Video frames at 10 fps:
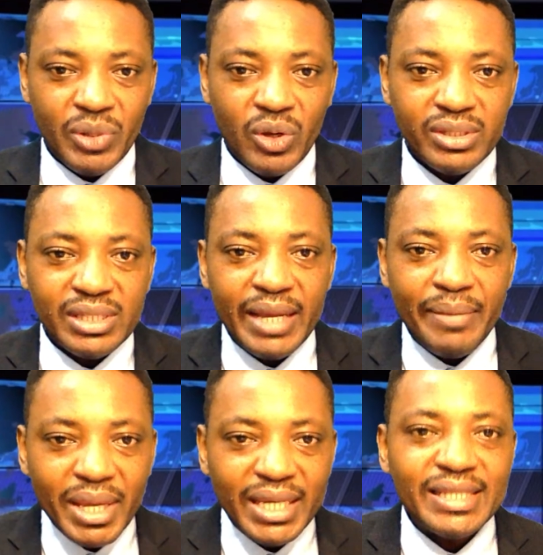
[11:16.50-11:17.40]
because
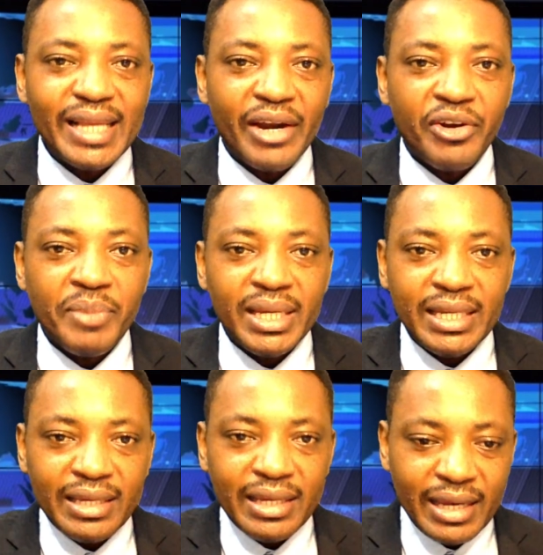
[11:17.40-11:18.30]
they made this
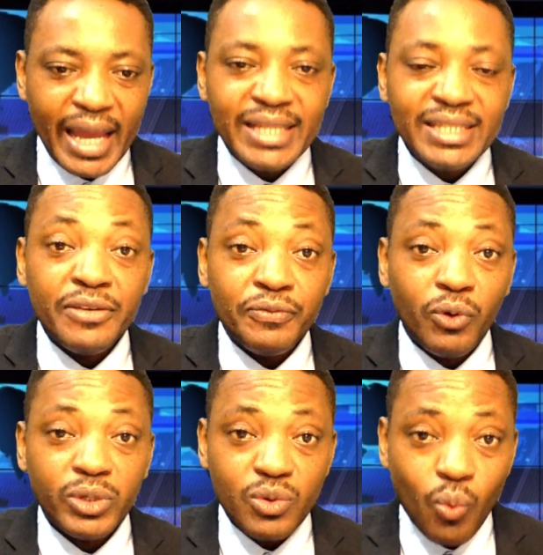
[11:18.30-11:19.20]
agreement in
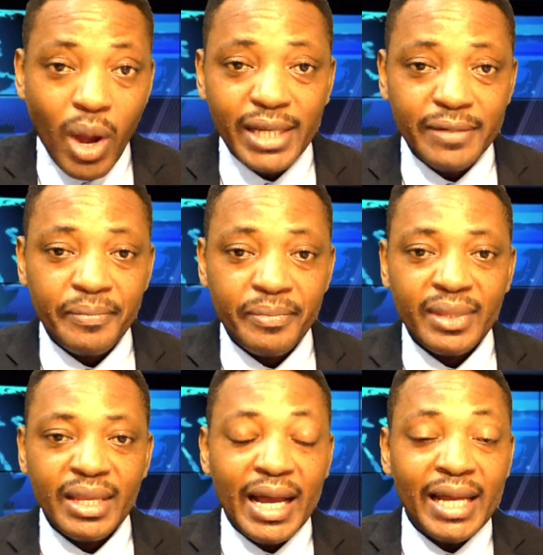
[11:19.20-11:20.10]
1941
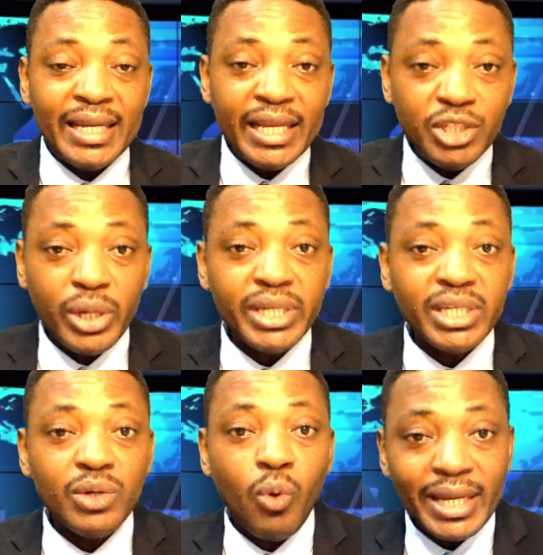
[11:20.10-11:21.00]
and they
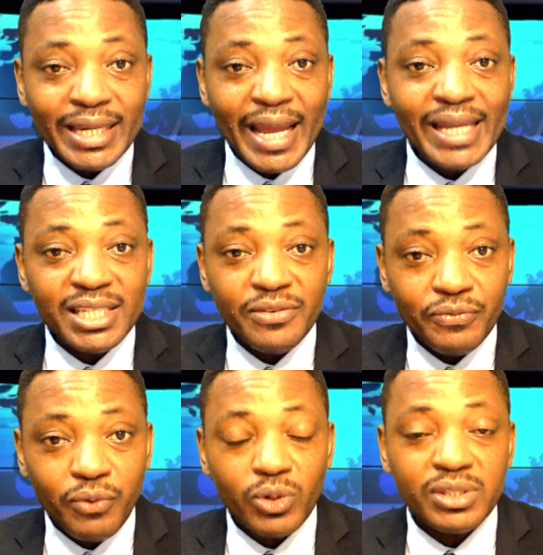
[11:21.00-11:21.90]
joined the war in
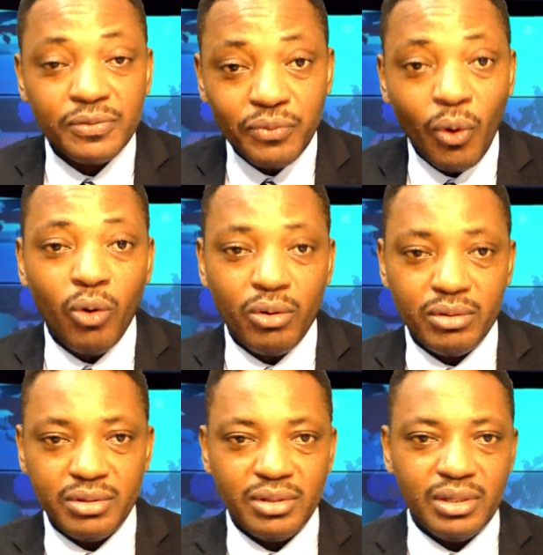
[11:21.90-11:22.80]
1944.
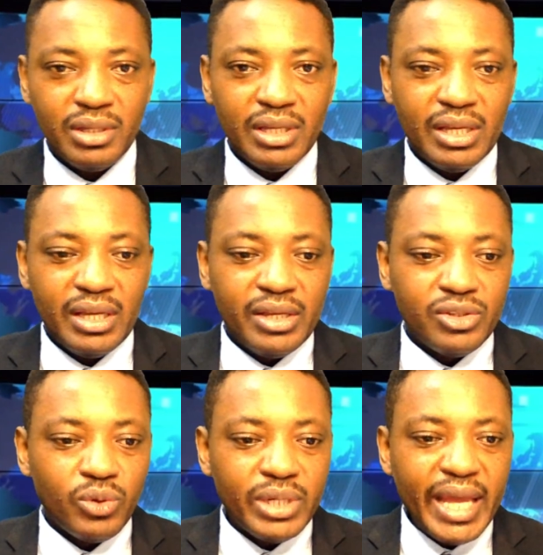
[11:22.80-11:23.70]

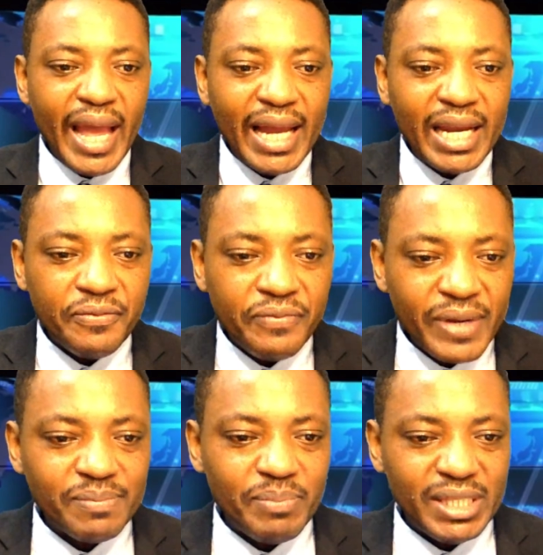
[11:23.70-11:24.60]
So they had the
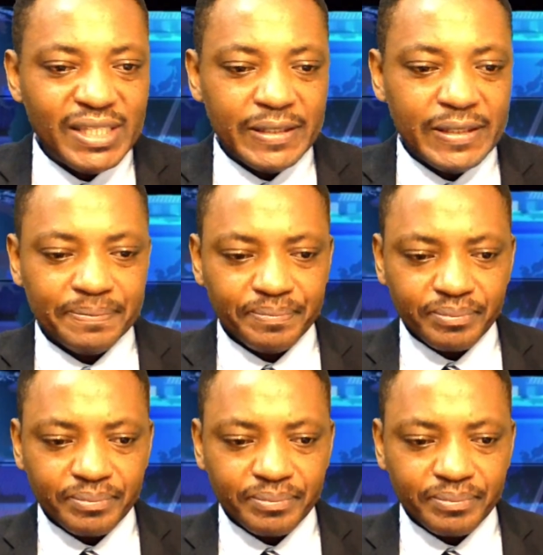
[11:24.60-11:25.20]
first meeting